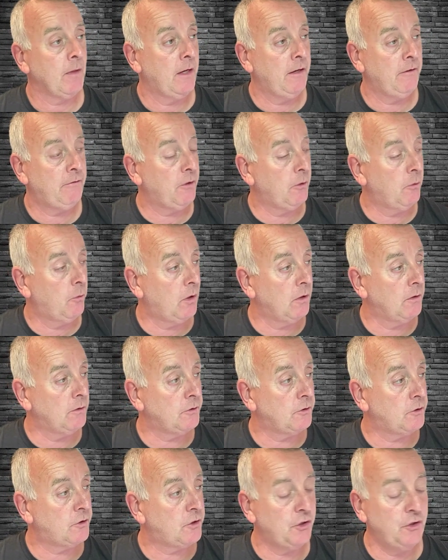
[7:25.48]
if you
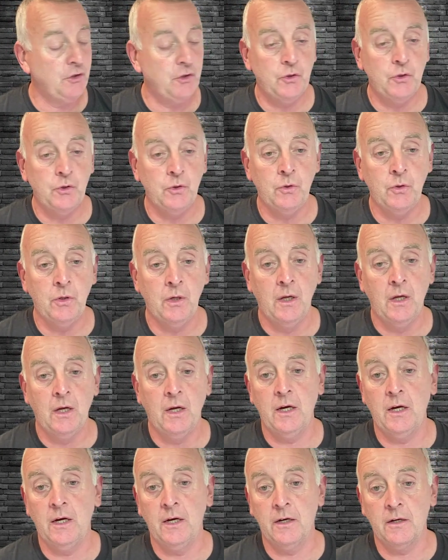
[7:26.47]
want to
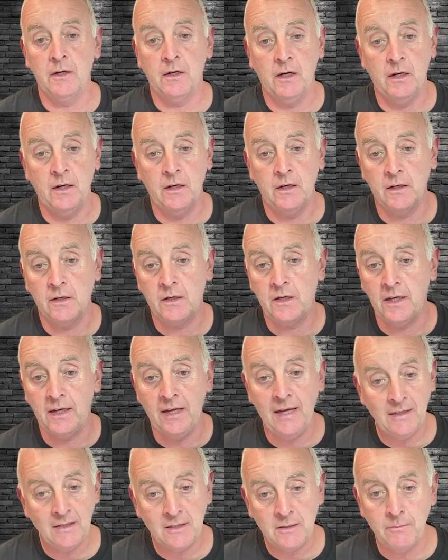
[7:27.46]
uh, uh,
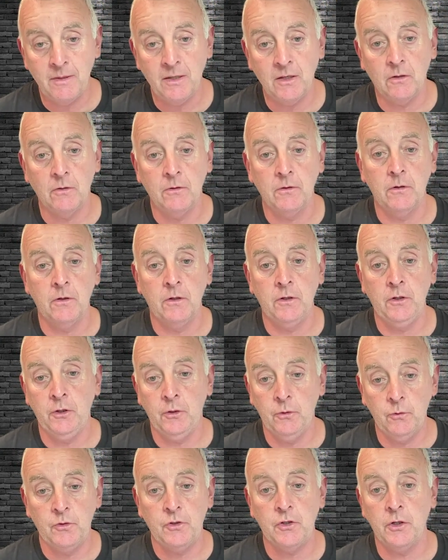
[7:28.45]
connect to me on
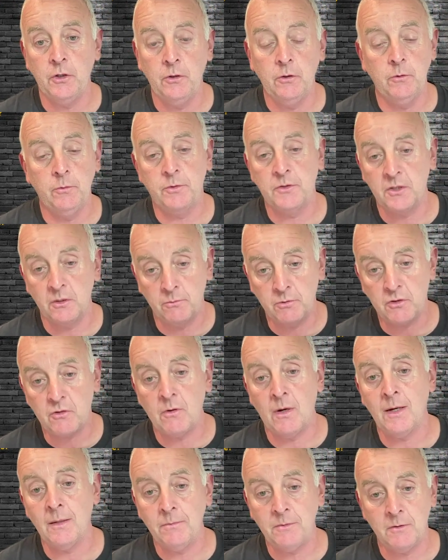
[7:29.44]
YouTube,
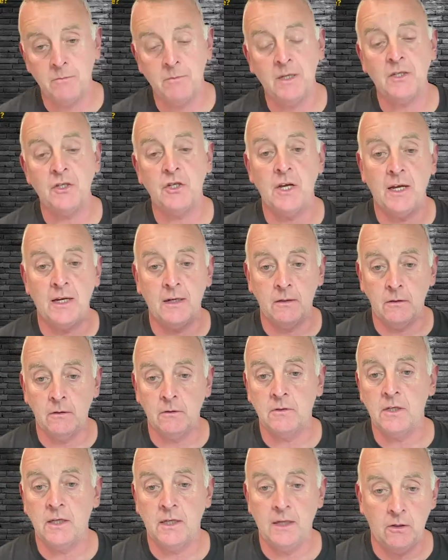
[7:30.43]
subscribe to my
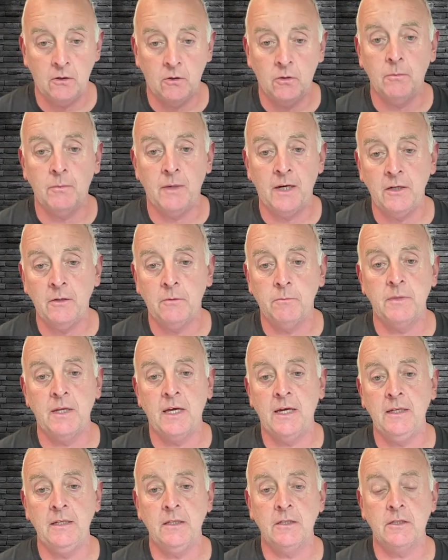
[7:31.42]
channel to get all my
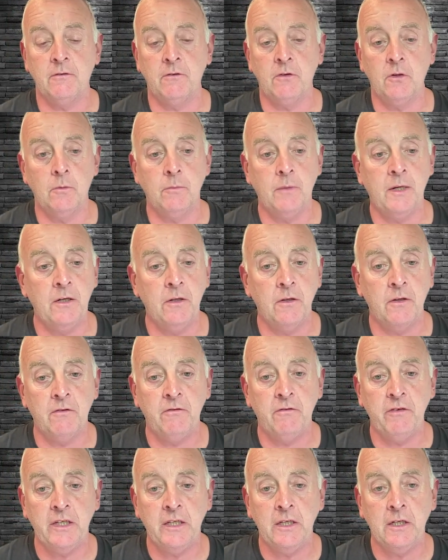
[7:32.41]
updates of all my
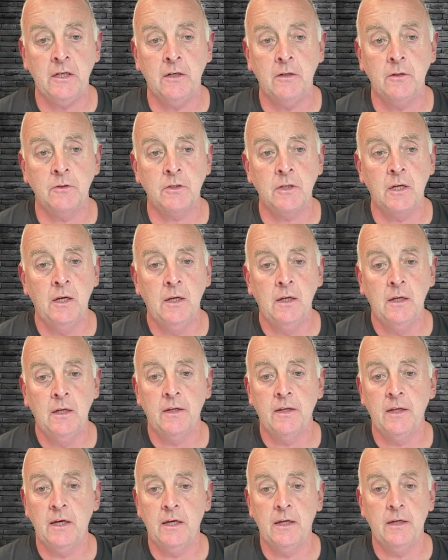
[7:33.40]
other videos,
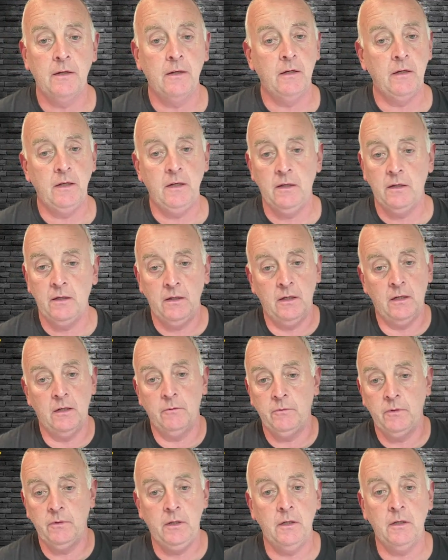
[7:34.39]
then you, you
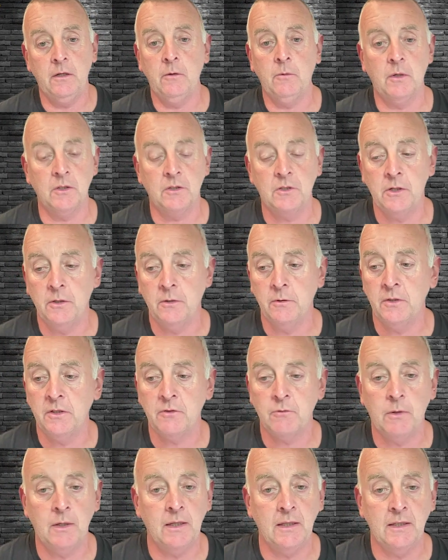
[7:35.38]
know you know what to do.
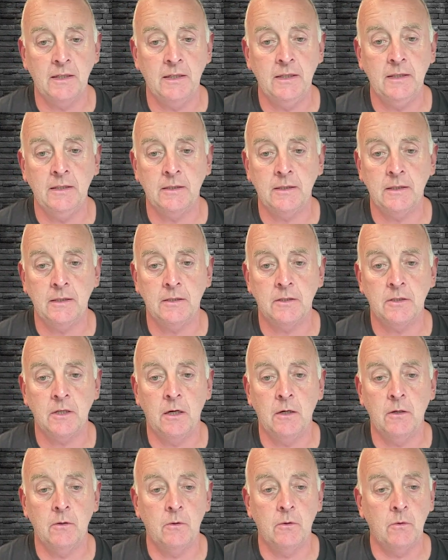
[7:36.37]
It's really easy.
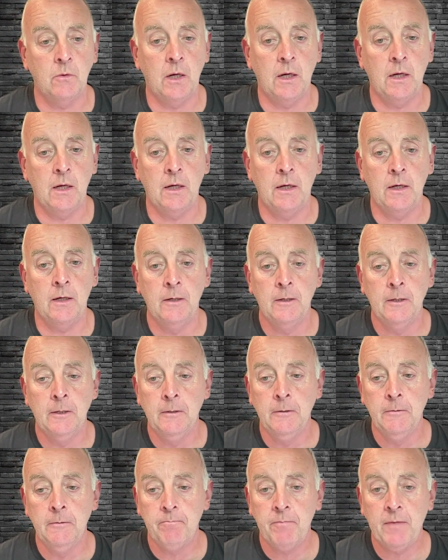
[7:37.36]
So uh,
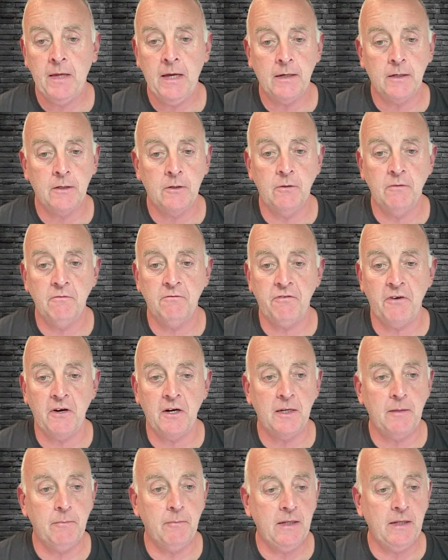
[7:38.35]
yeah, go and
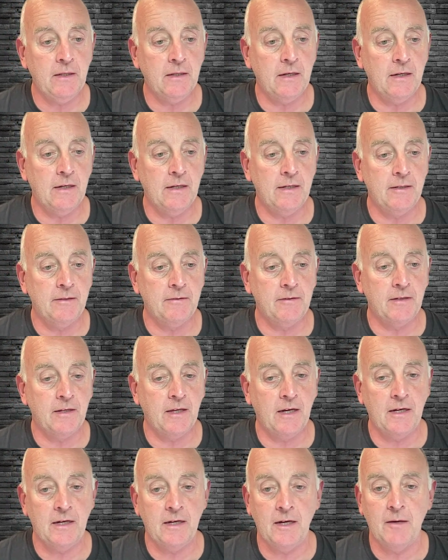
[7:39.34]
find me,
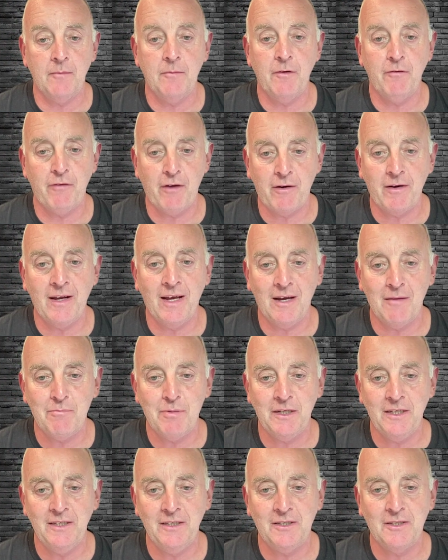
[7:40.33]
and uh, I'd be very
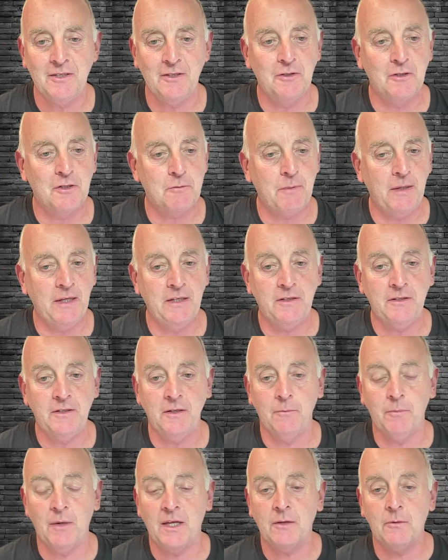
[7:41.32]
happy to speak
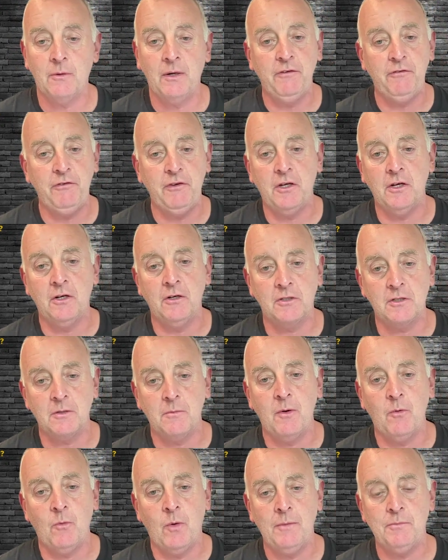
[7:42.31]
to you. By the way, if you go
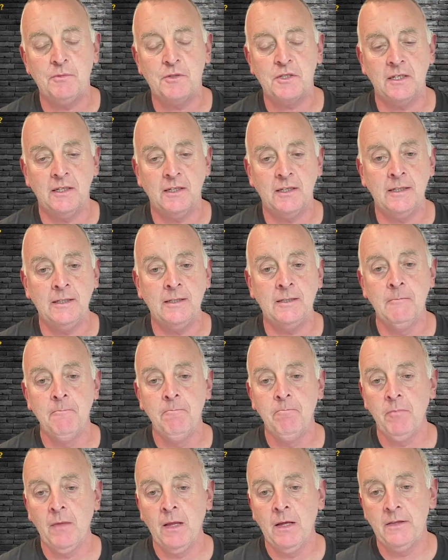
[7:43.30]
to my website
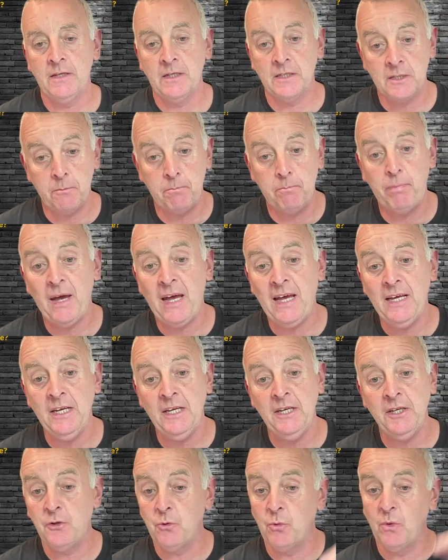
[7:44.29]
there's a
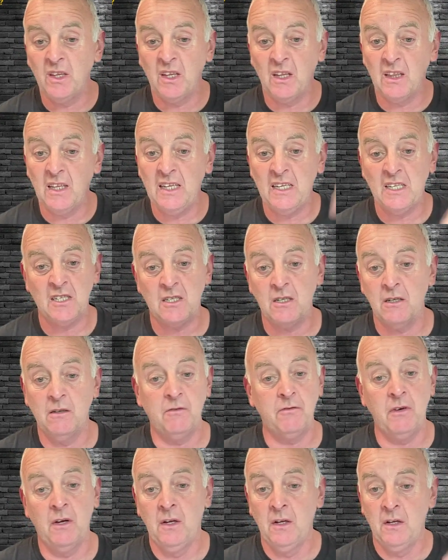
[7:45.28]
page with a list
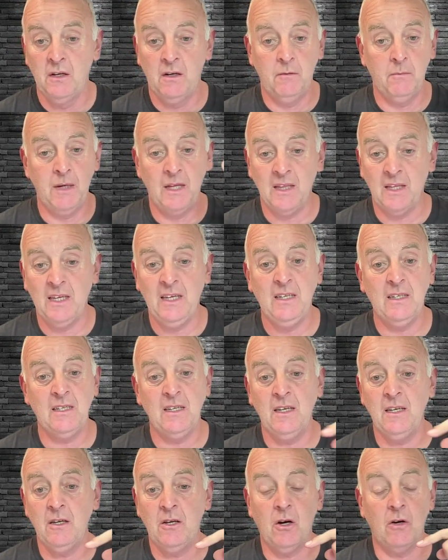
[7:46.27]
of my
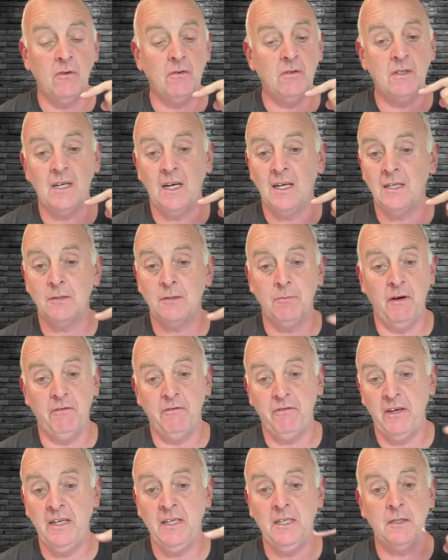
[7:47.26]
LinkedIn contacts, my
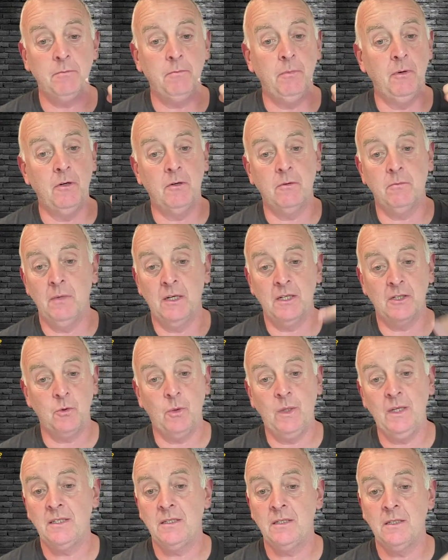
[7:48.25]
Facebook, my
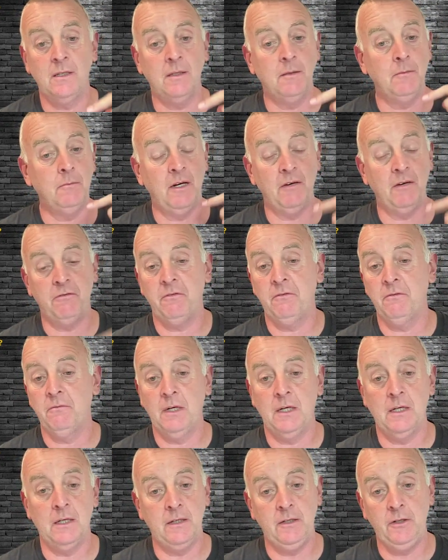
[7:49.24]
Twitter, my
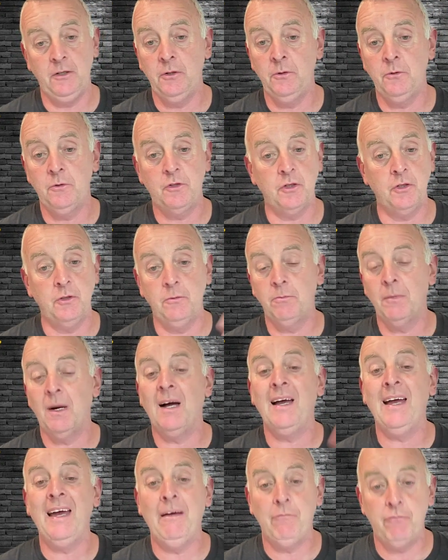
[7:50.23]
my YouTube,
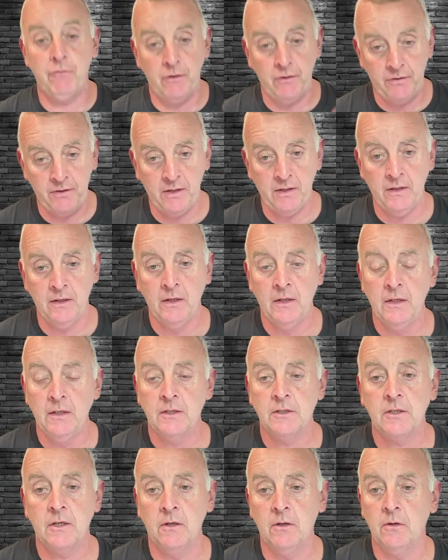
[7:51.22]
my everything.
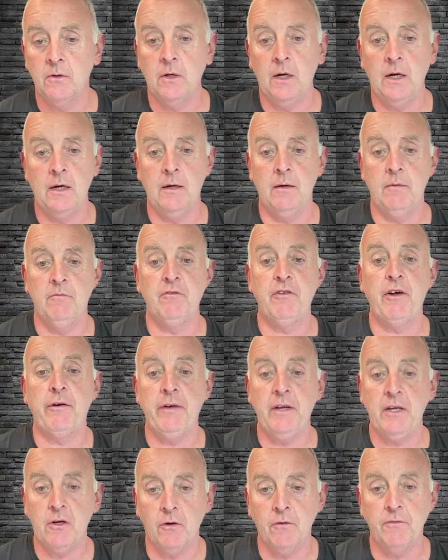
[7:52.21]
So I'm
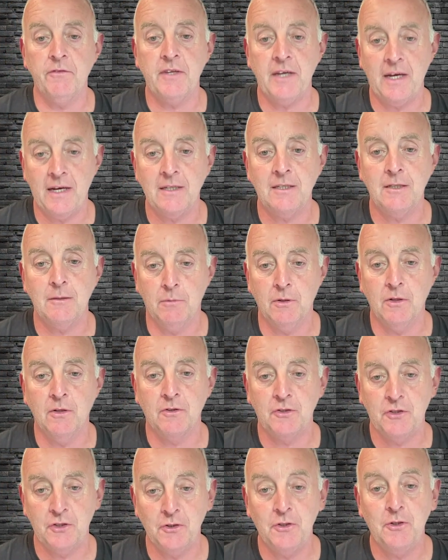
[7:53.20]
very
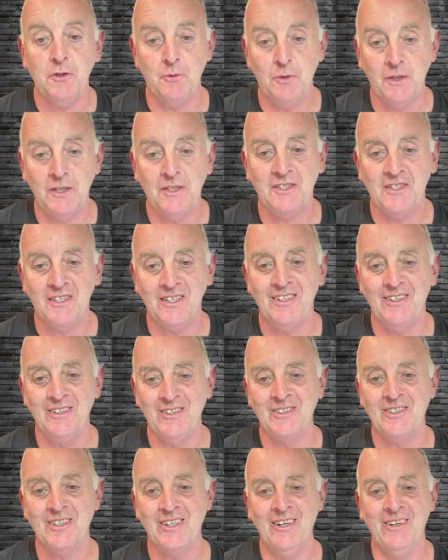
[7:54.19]
contactable should you wish to
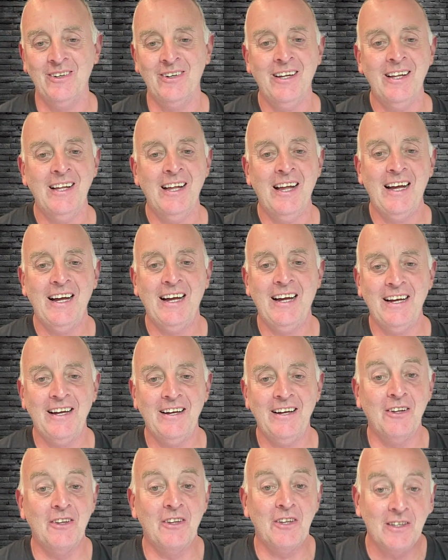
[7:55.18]
do so.
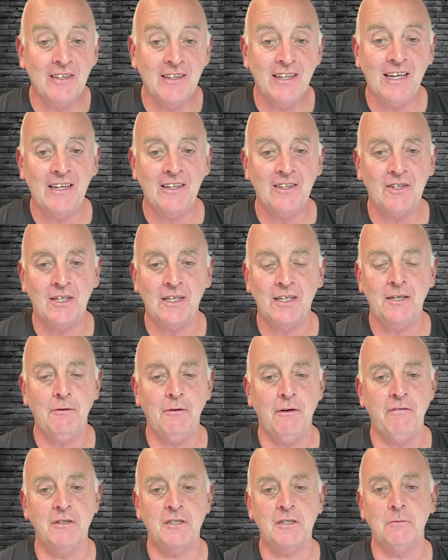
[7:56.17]
Uh, other than that, thank
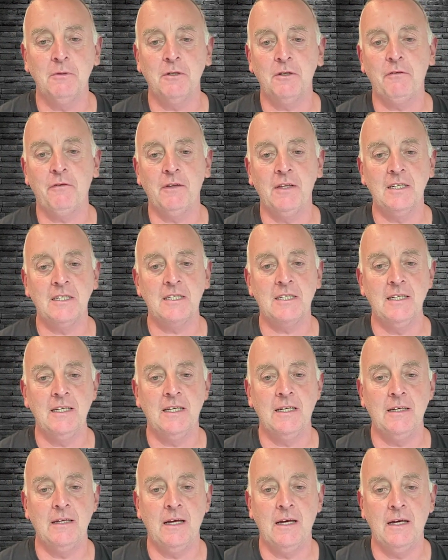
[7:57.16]
you ever so much for
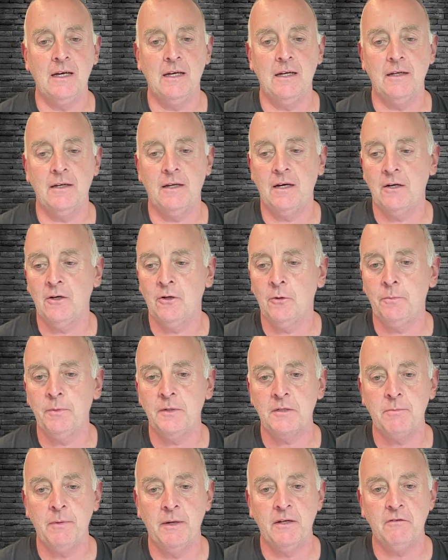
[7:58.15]
listening, and I
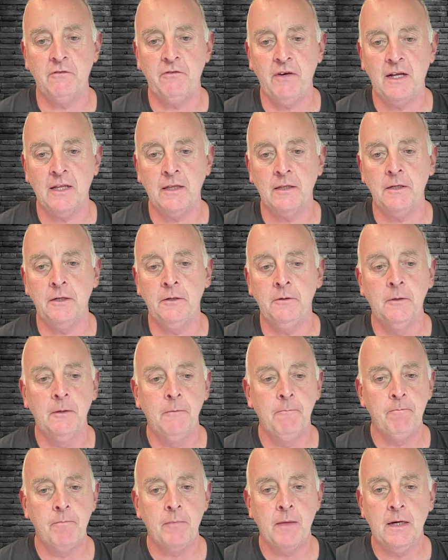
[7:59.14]
hope it's been of value.
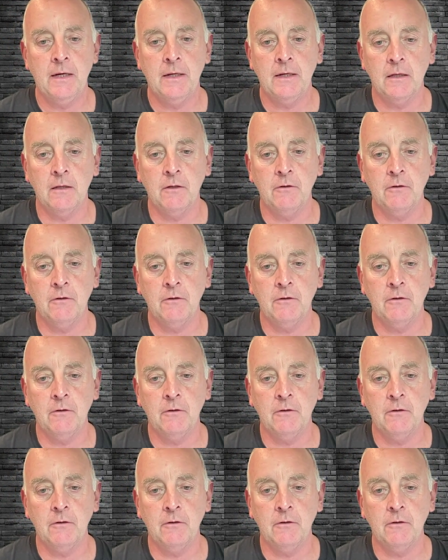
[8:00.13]
And